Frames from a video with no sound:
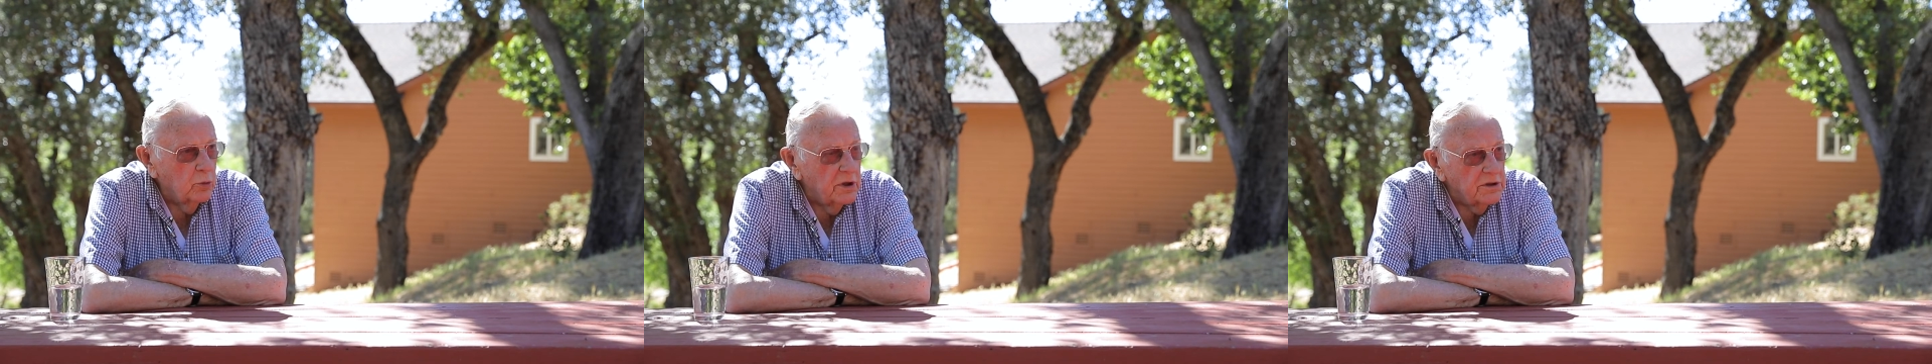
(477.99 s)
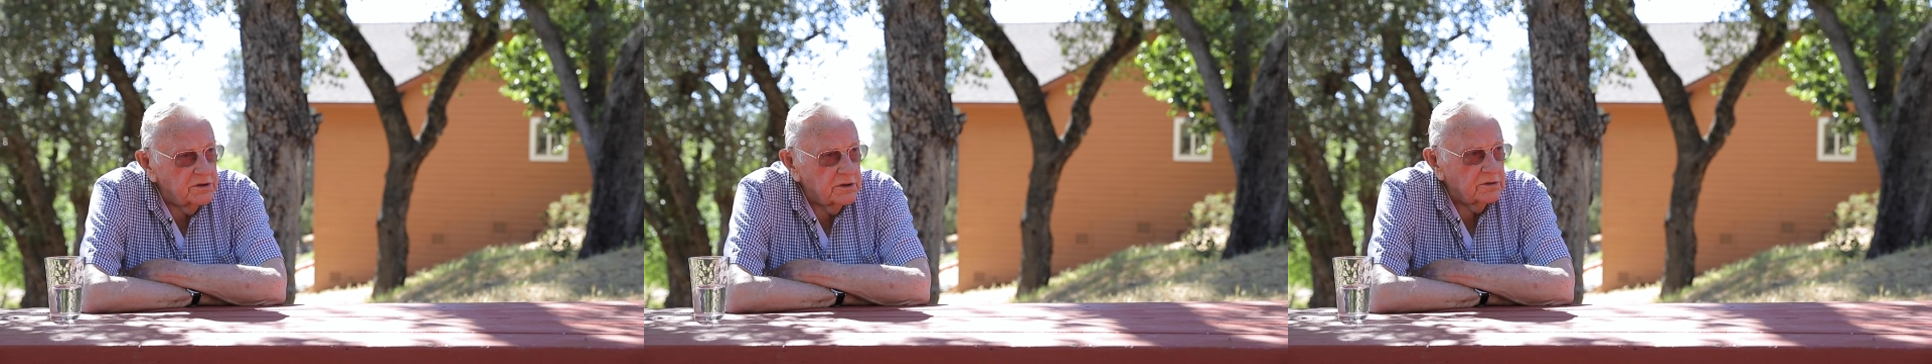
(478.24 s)

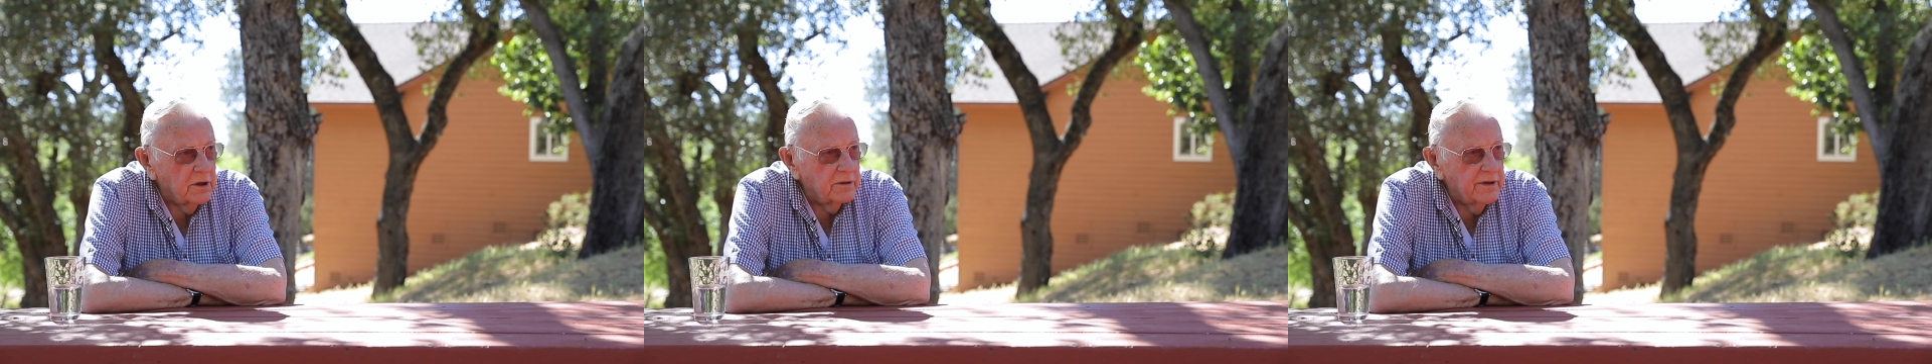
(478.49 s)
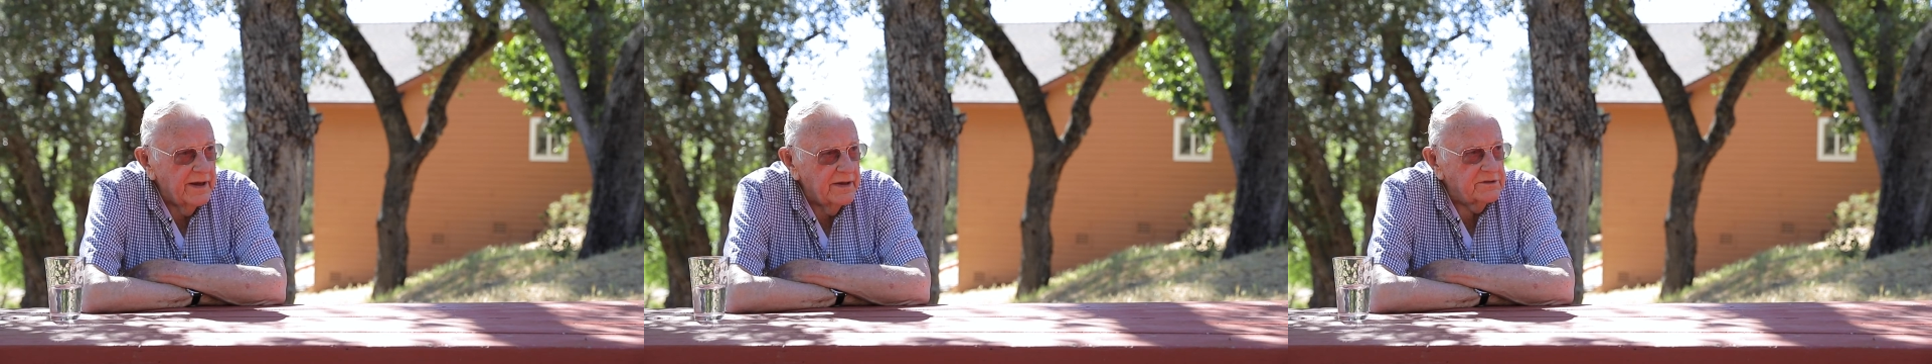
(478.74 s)
was because our
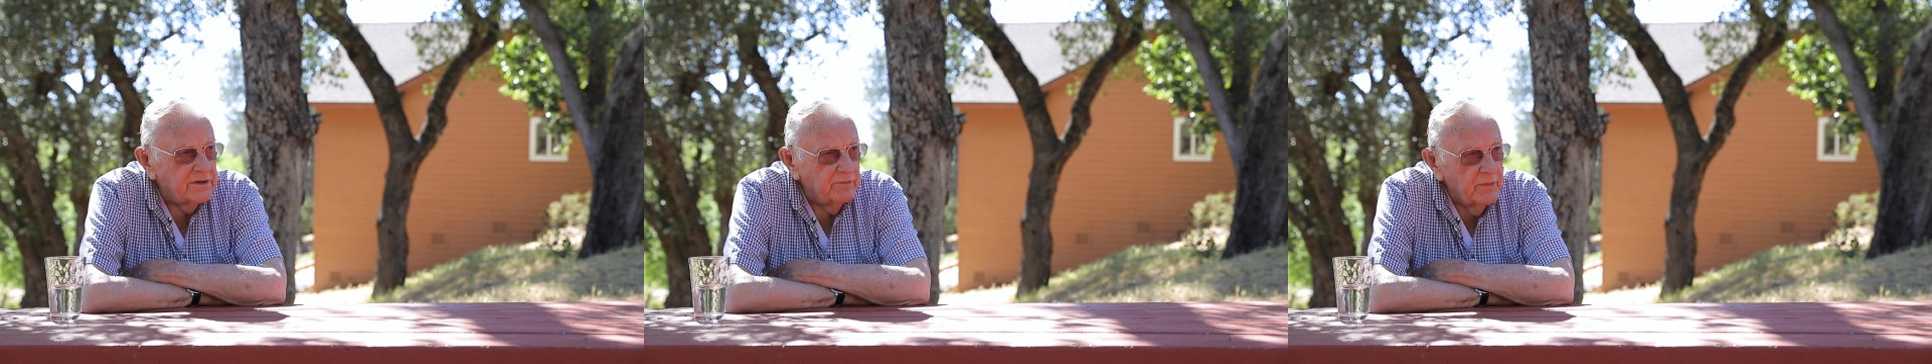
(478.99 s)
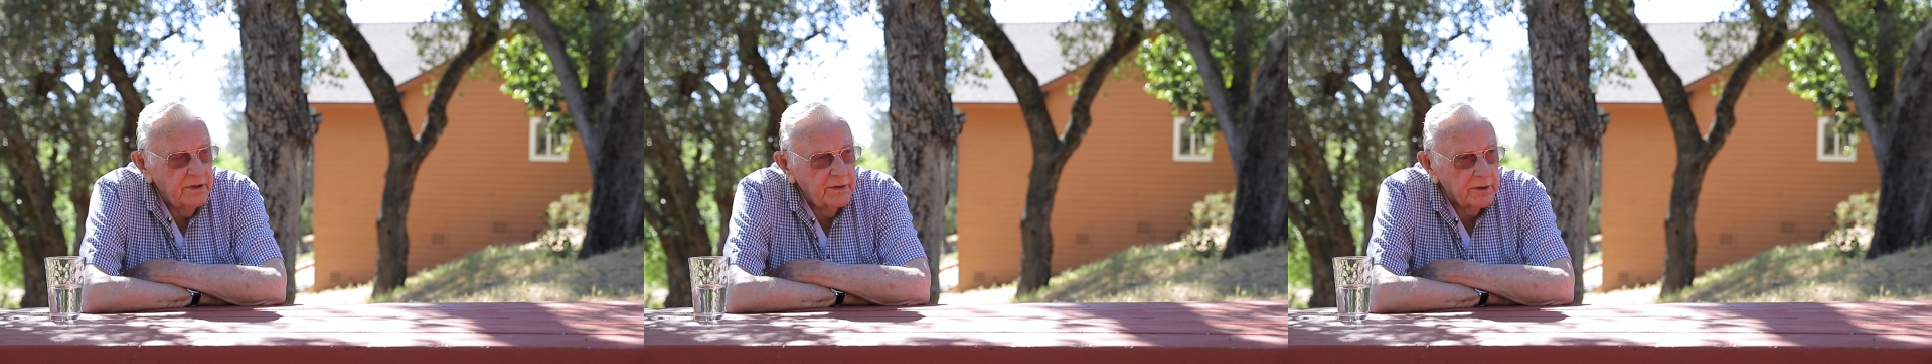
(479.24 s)
dads
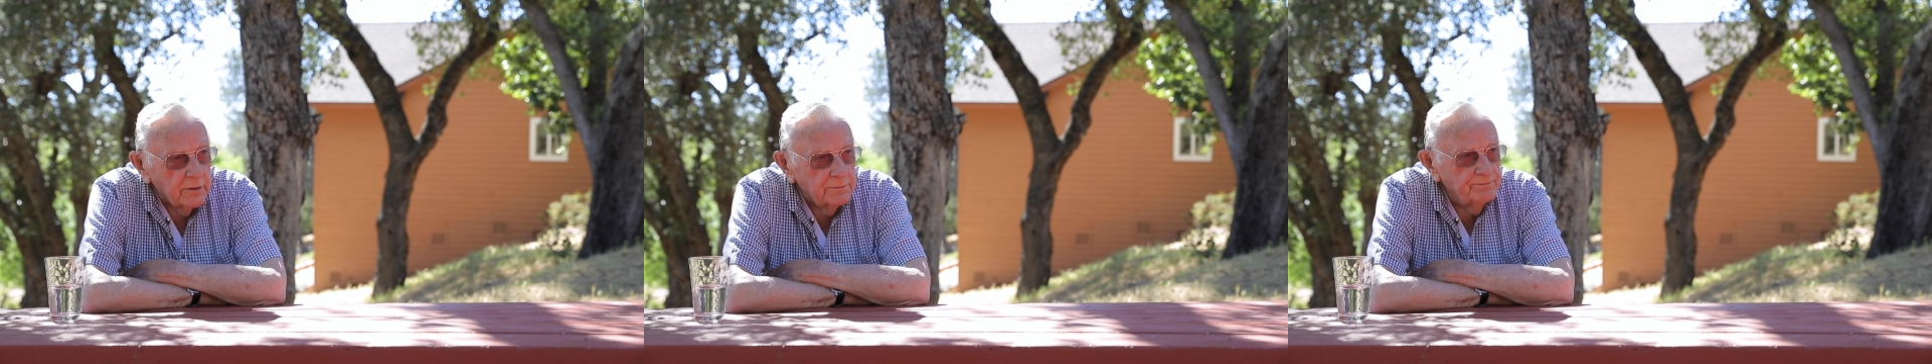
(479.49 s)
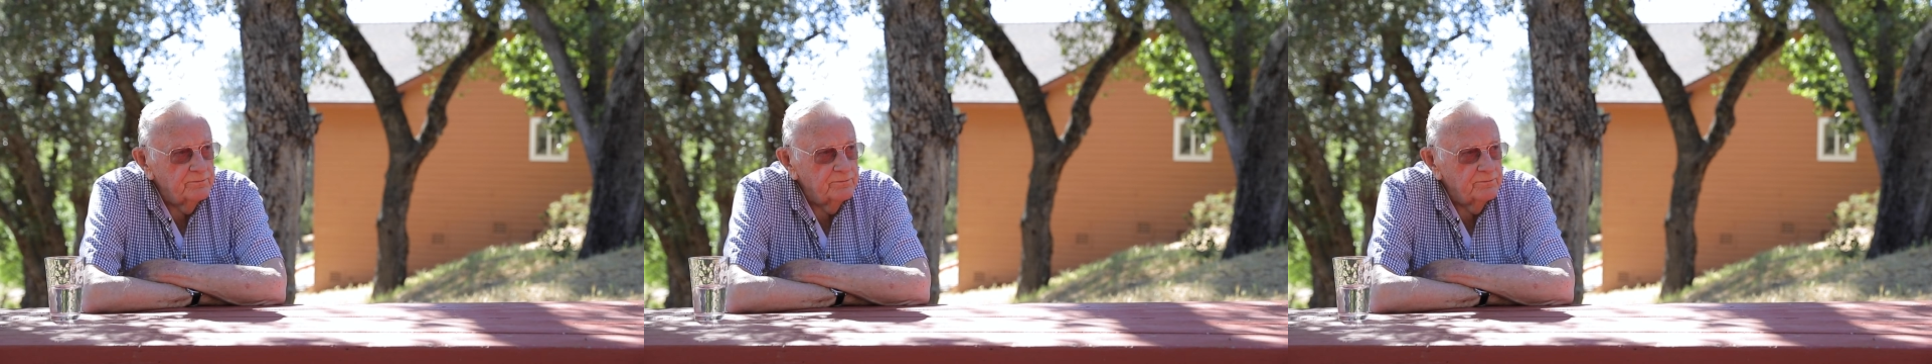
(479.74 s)
had been there.